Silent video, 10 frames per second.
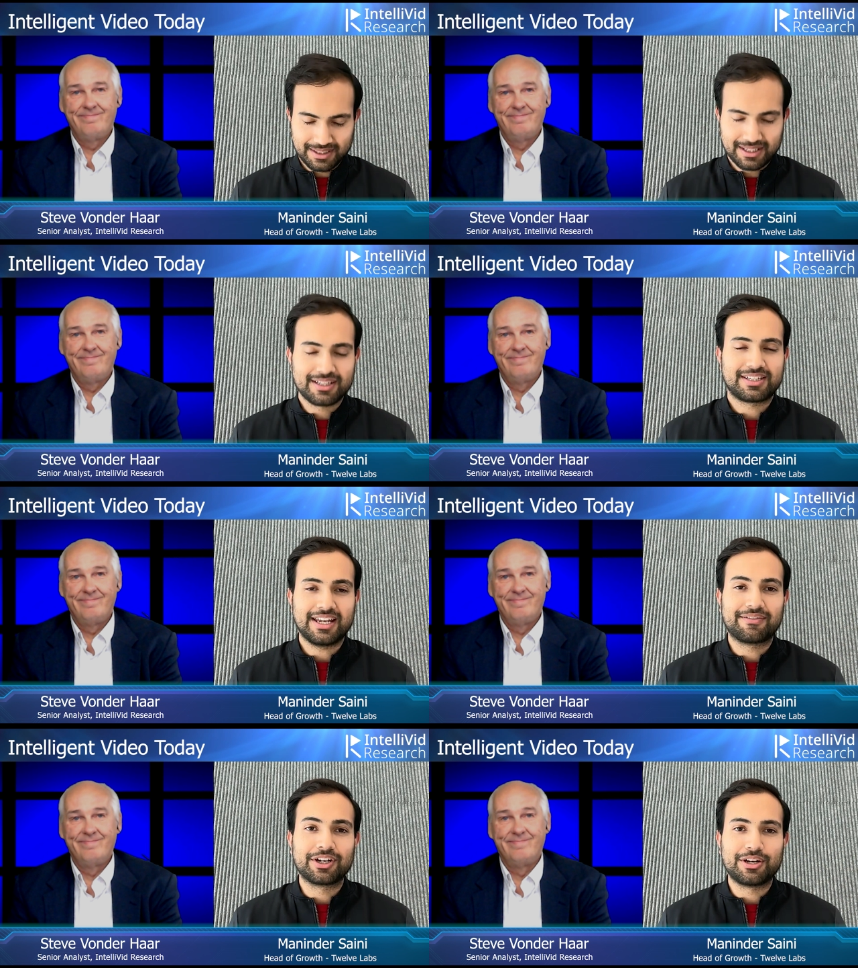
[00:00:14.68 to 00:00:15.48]
Speaker 1: Steve,
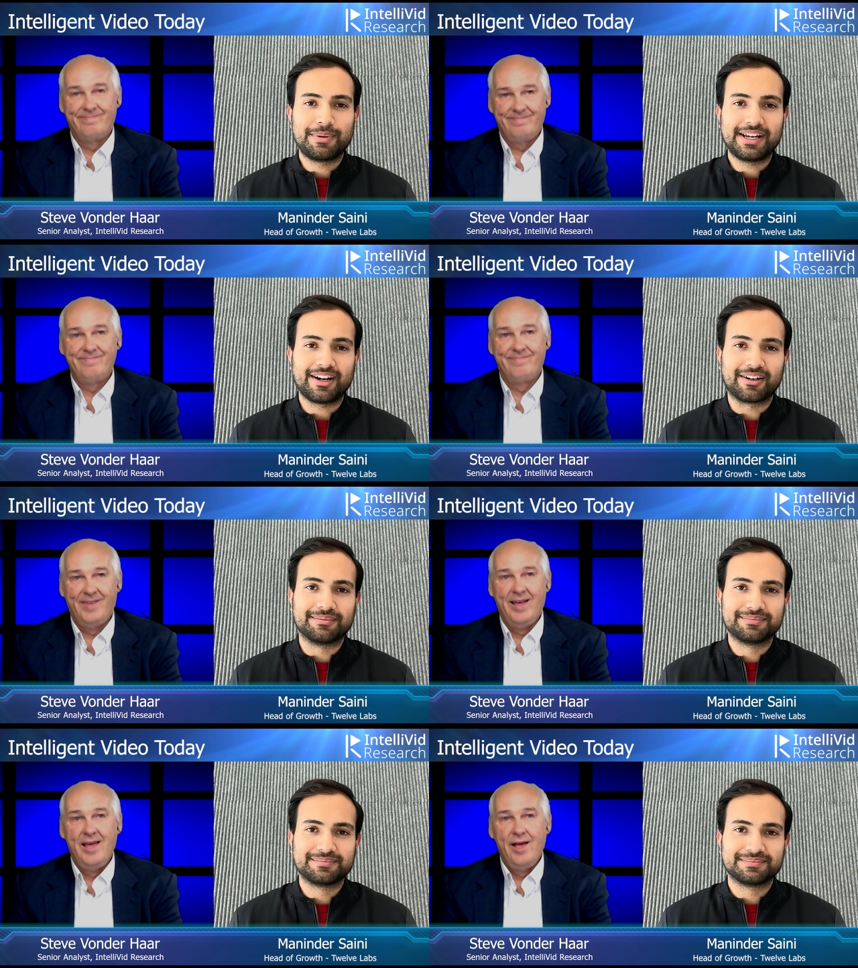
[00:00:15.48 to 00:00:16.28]
good to be here.
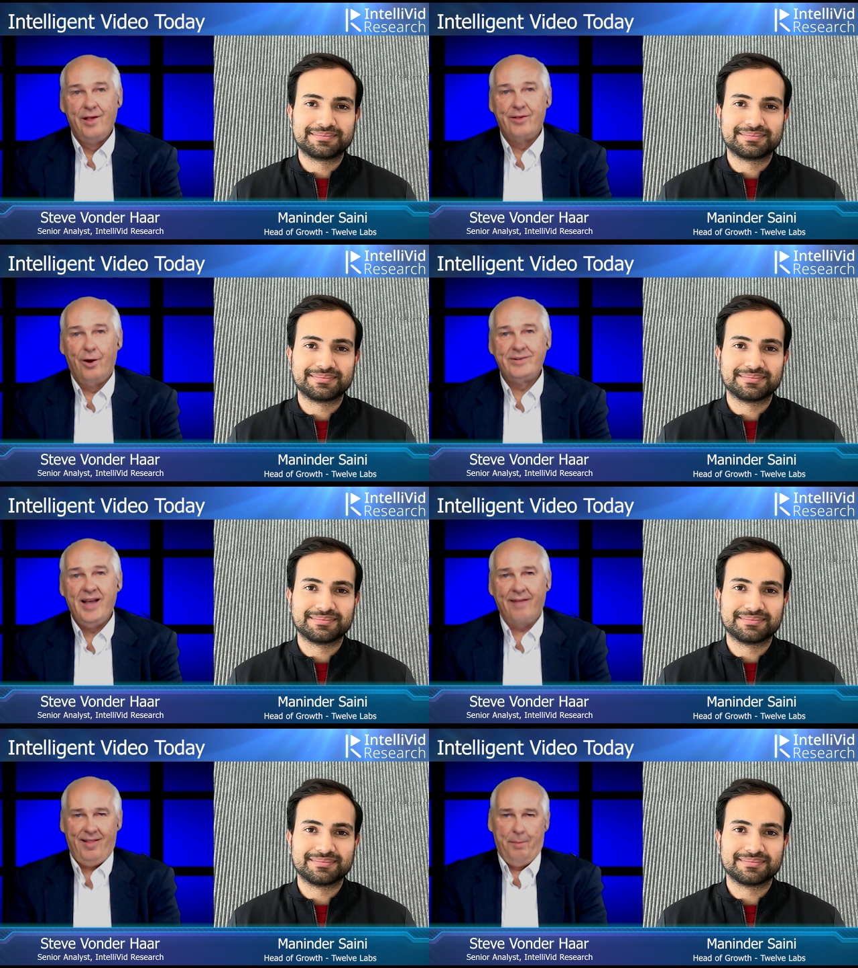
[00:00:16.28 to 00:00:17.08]
Speaker 2: So
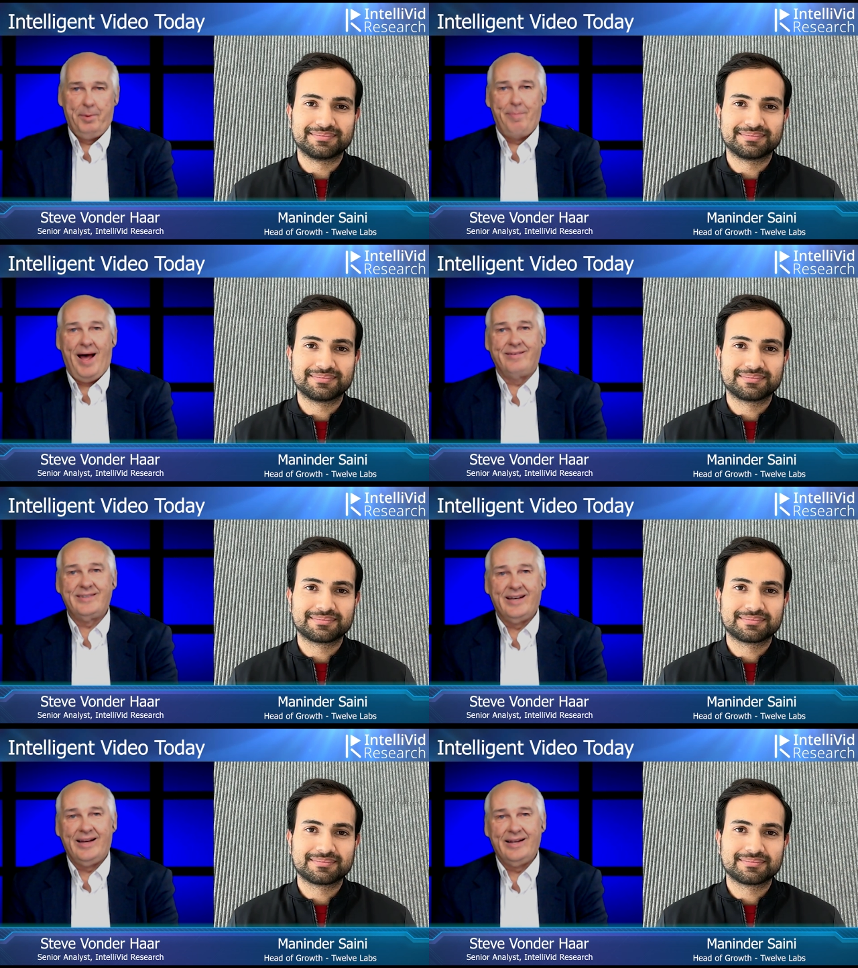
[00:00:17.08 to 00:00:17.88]
tell us a little bit
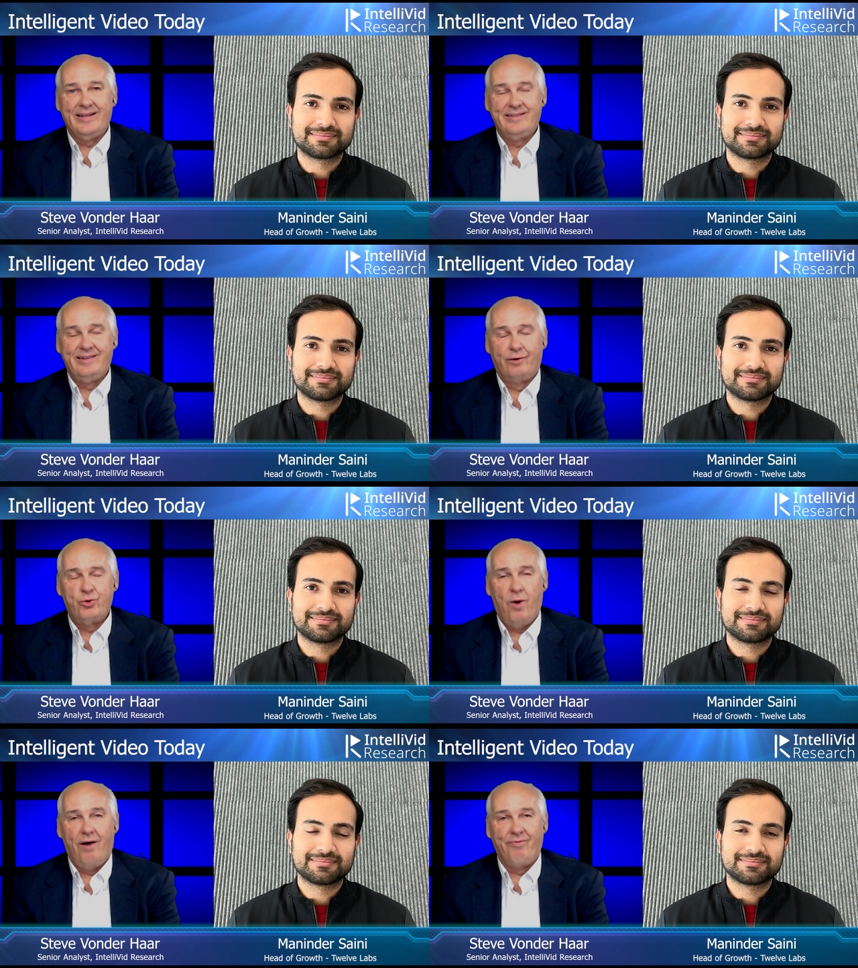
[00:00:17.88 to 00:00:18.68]
about uh, the
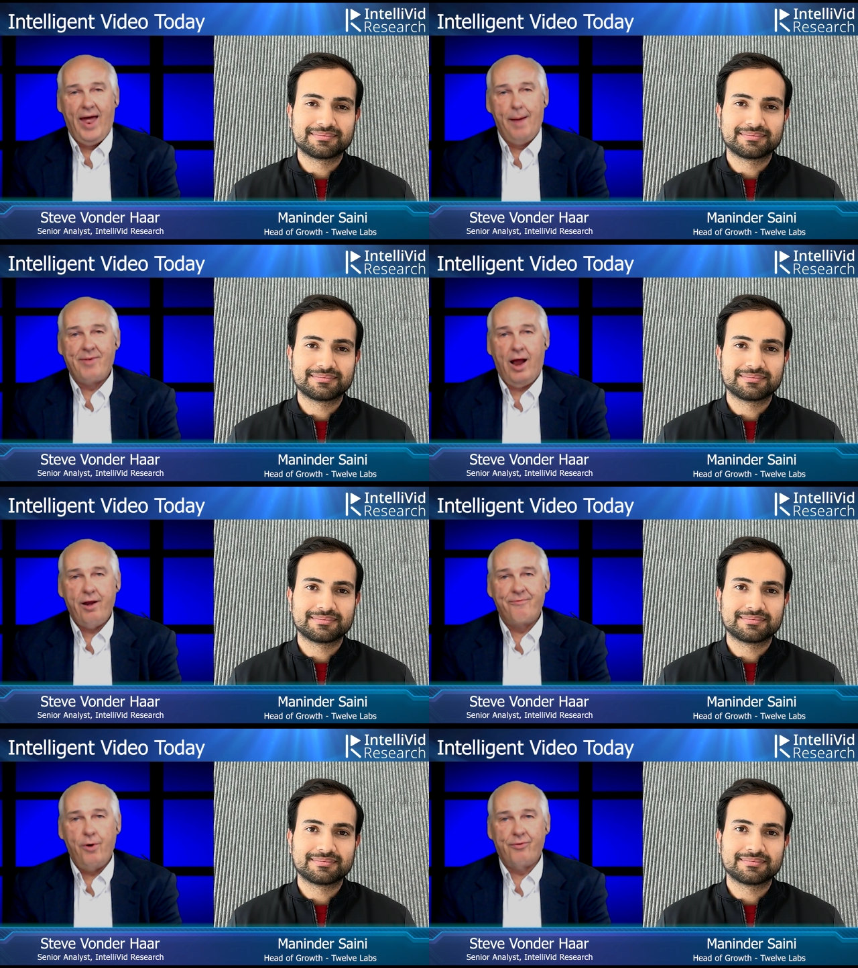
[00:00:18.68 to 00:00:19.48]
12 Labs. How
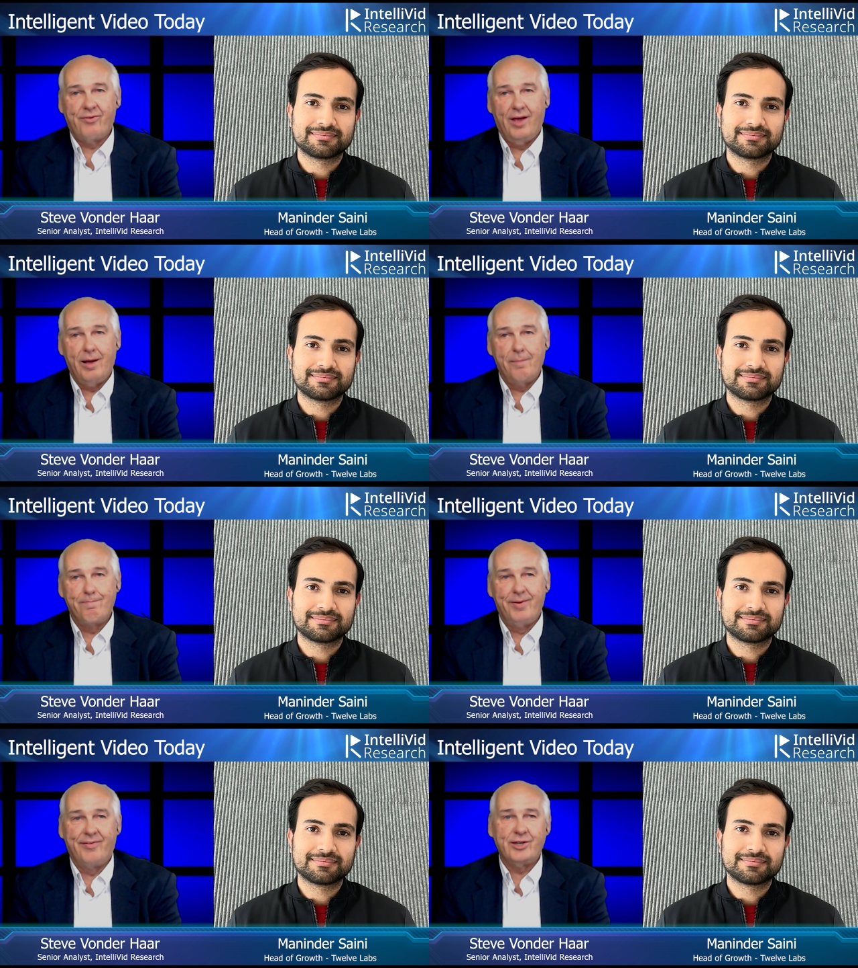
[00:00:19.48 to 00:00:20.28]
you folks uh,
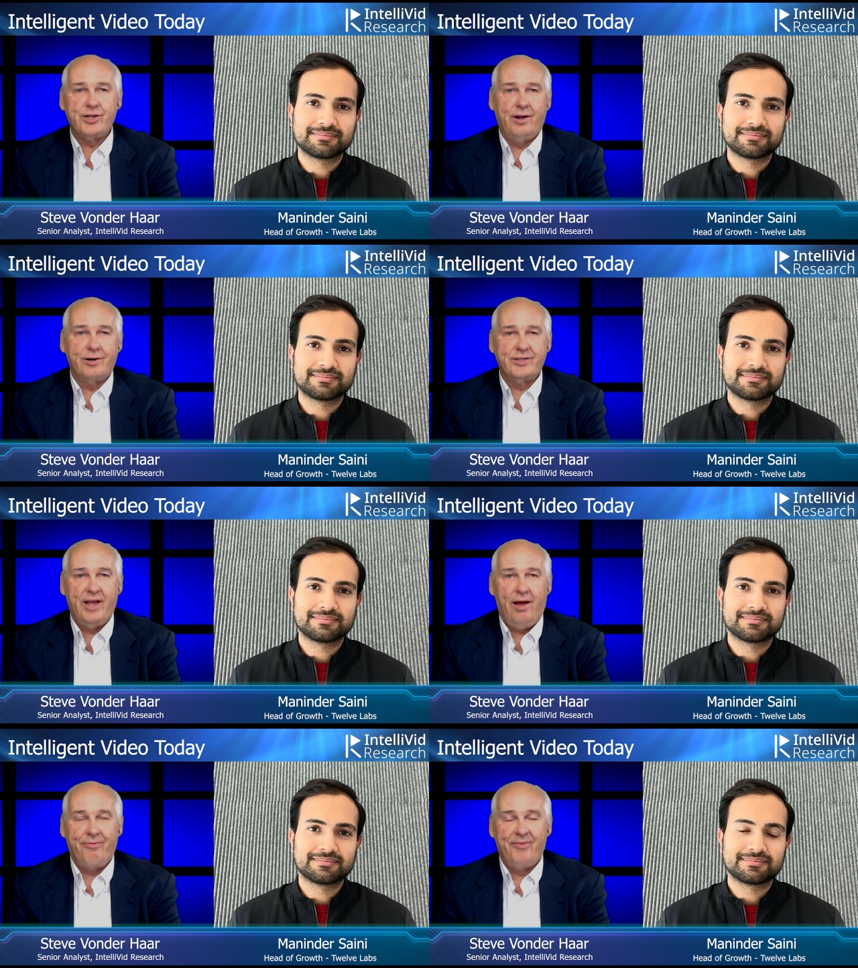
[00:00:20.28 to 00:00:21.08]
position
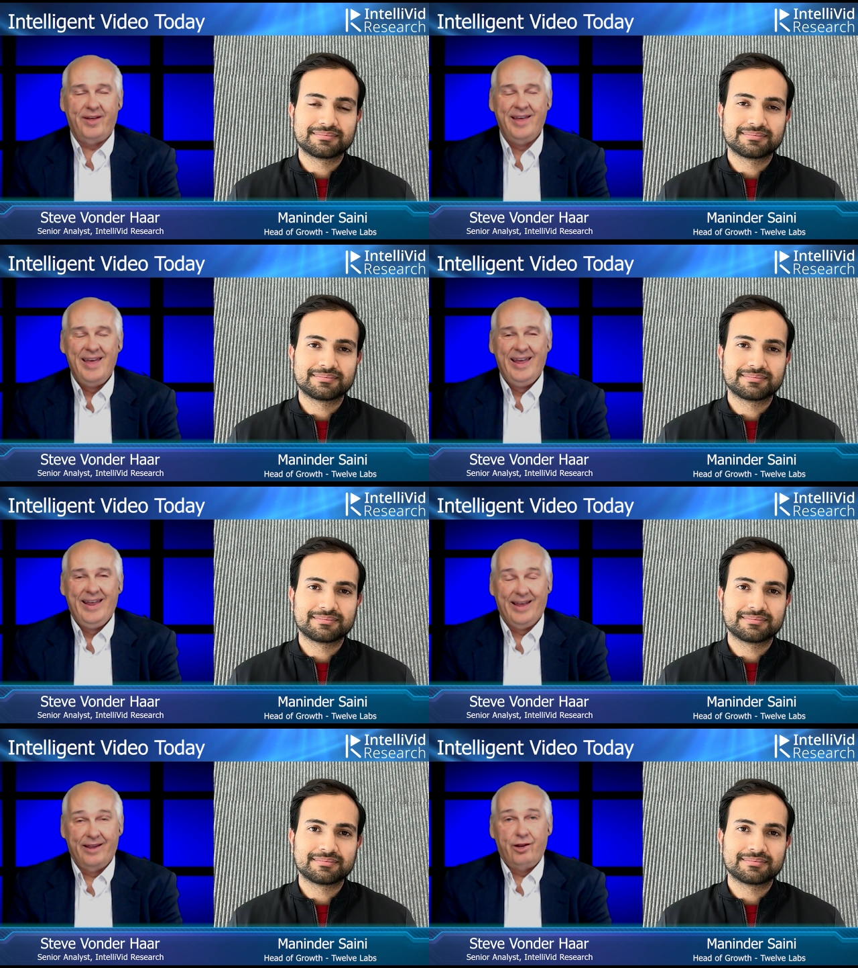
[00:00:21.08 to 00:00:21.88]
yourself? Uh,
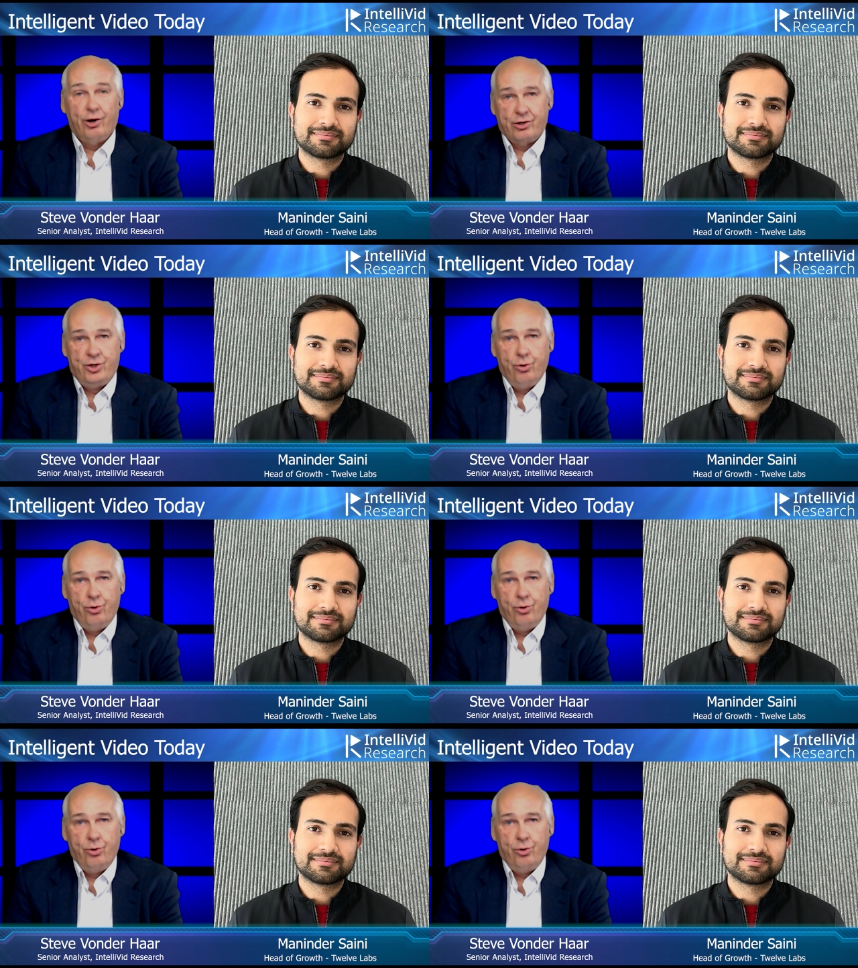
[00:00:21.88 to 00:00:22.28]
uh you're a